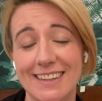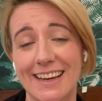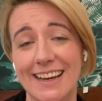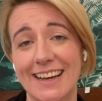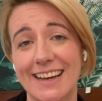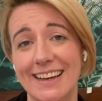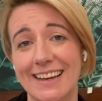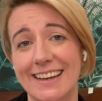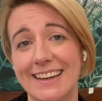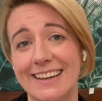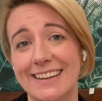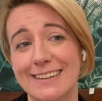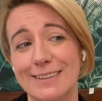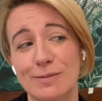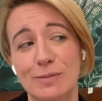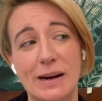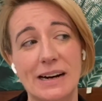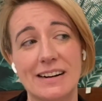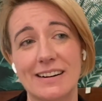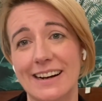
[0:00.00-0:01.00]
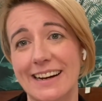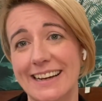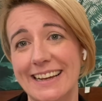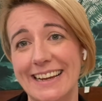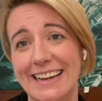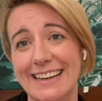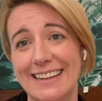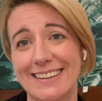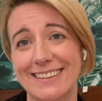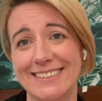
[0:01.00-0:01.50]
and wear high
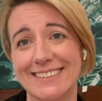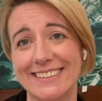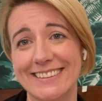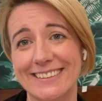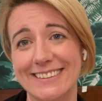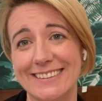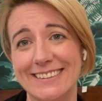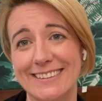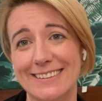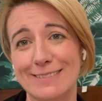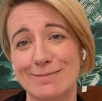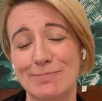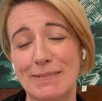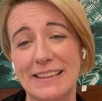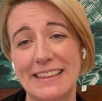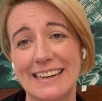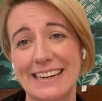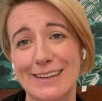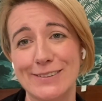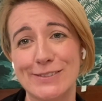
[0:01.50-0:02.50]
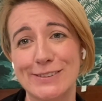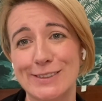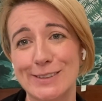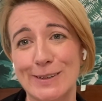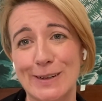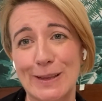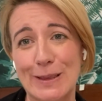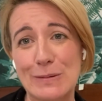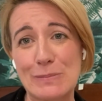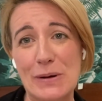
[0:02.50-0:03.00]
heels and be the life and
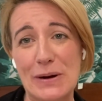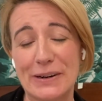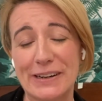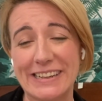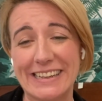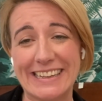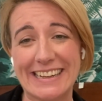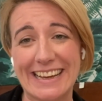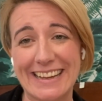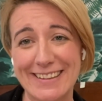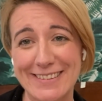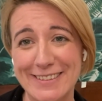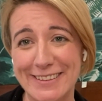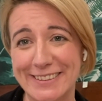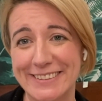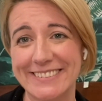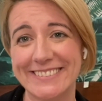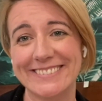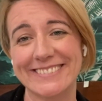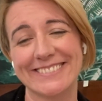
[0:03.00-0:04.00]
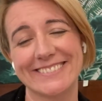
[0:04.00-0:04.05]
soul of the party again soon.